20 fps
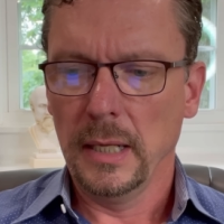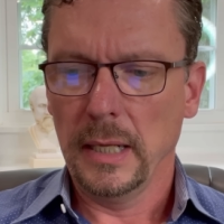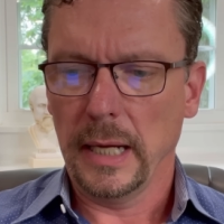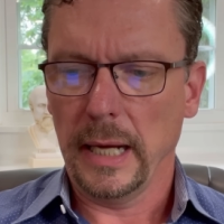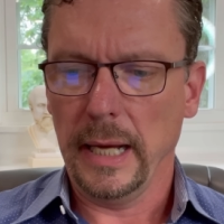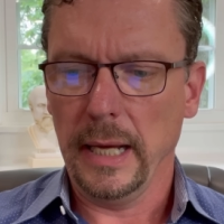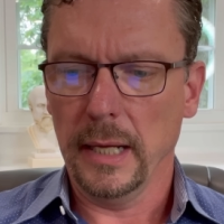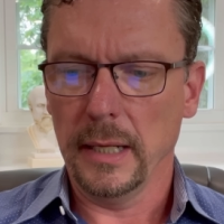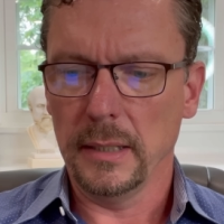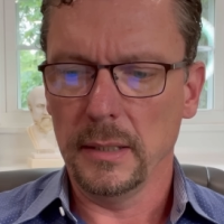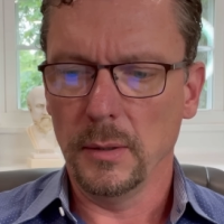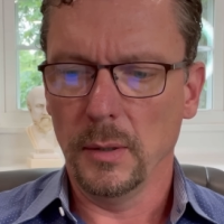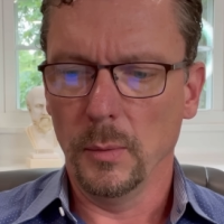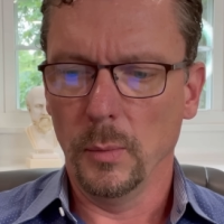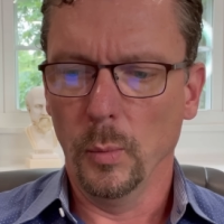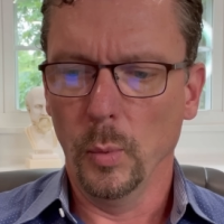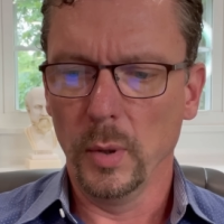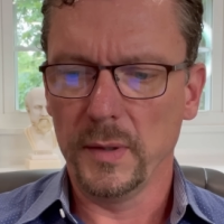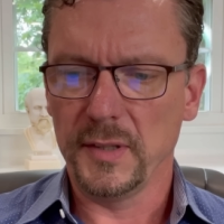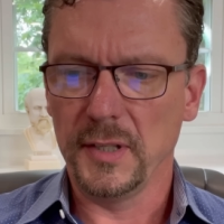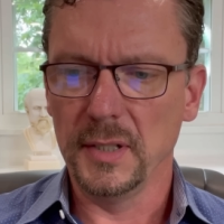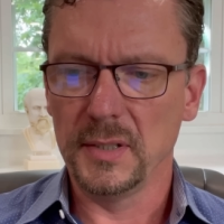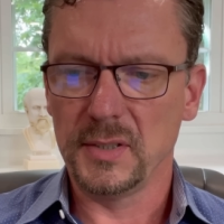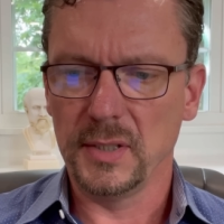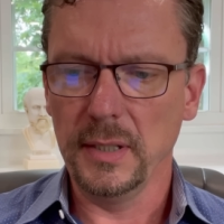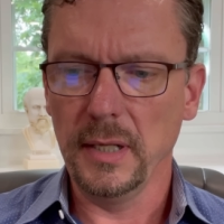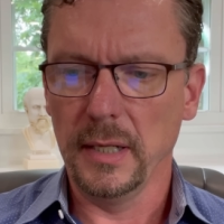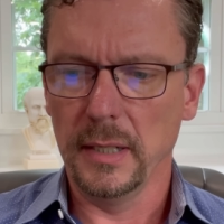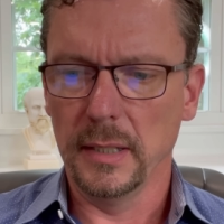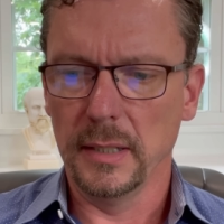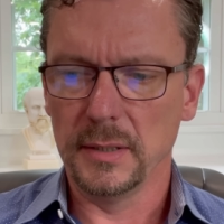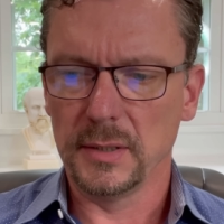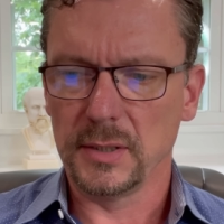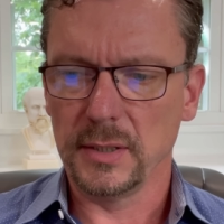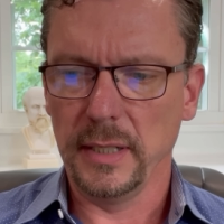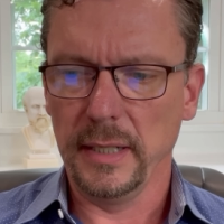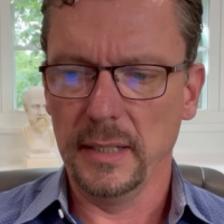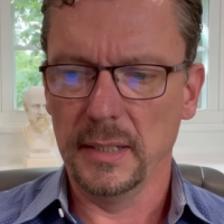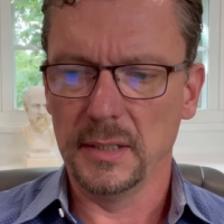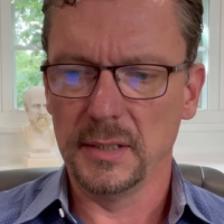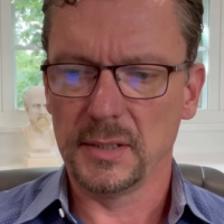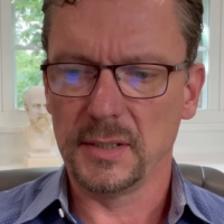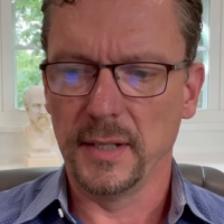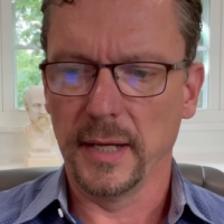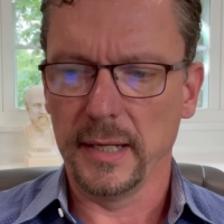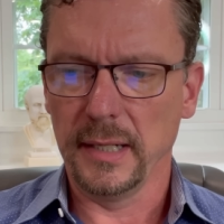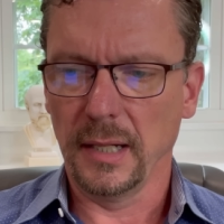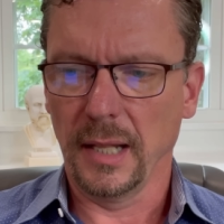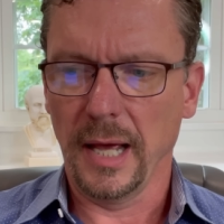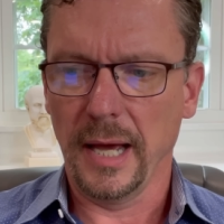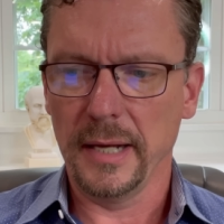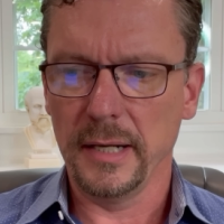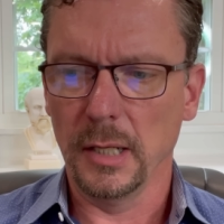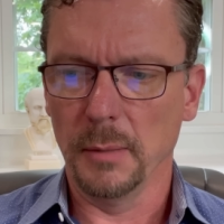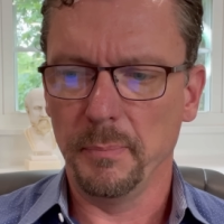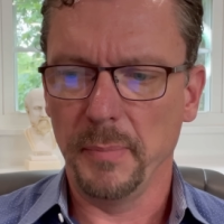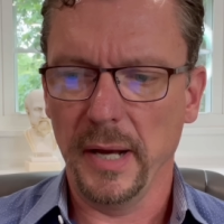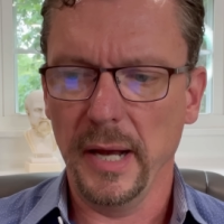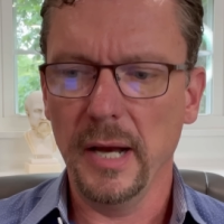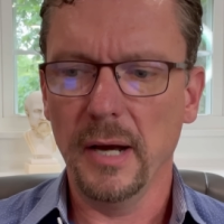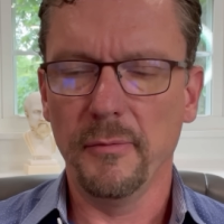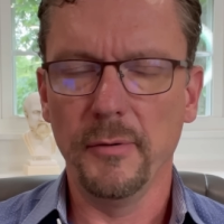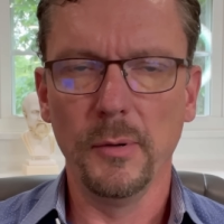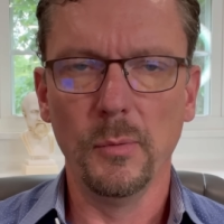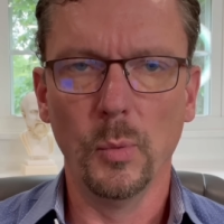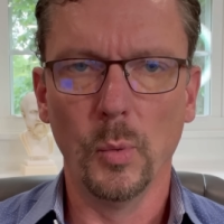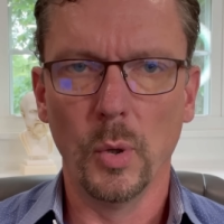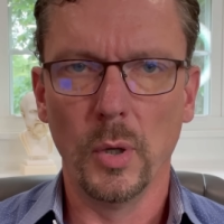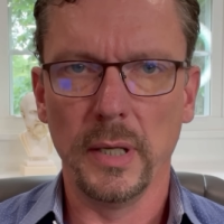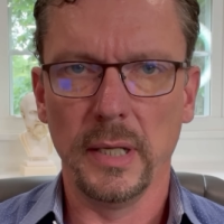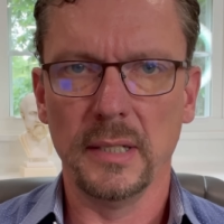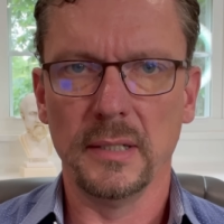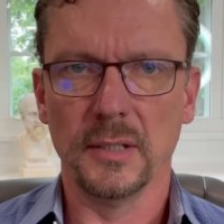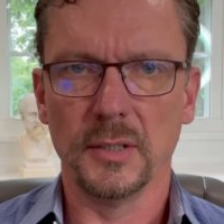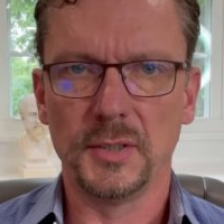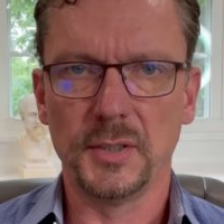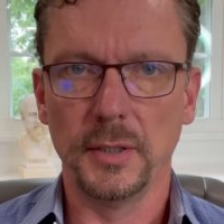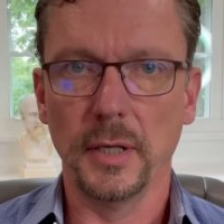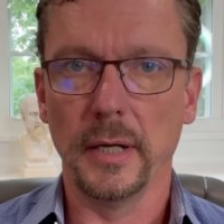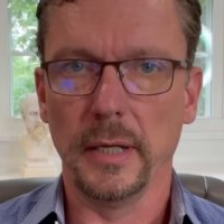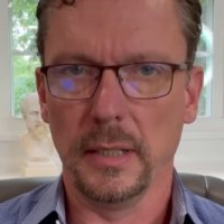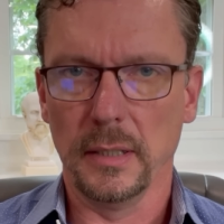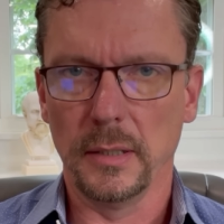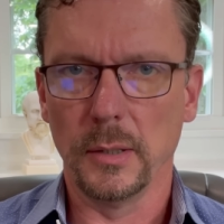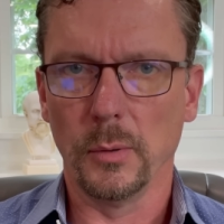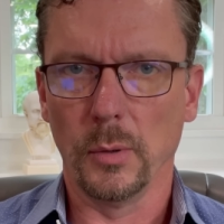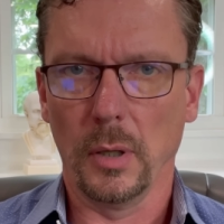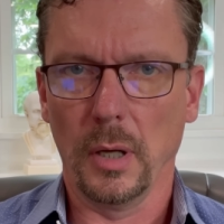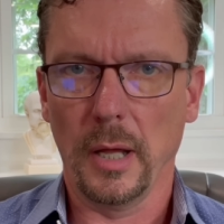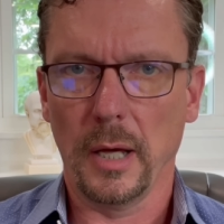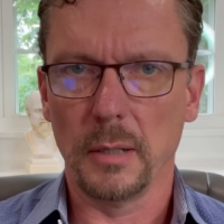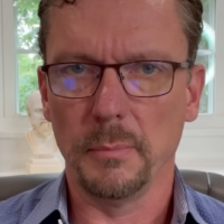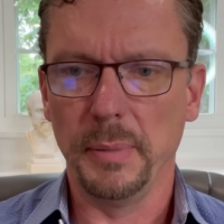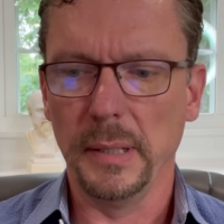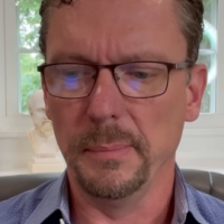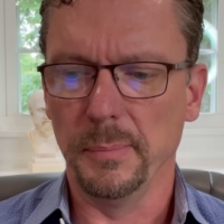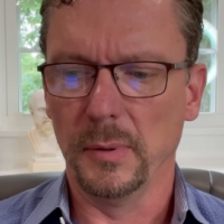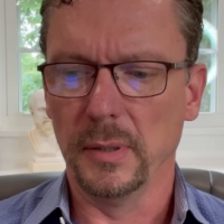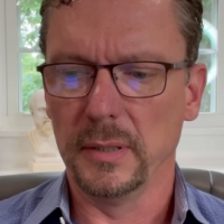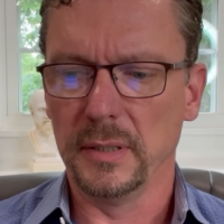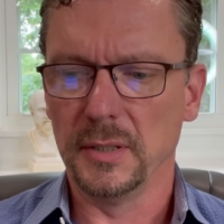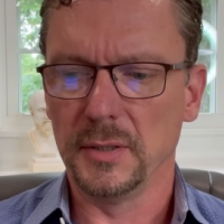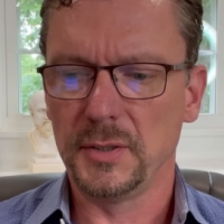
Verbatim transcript: And what this is they lined up everyone in the study, and there were a lot of people in the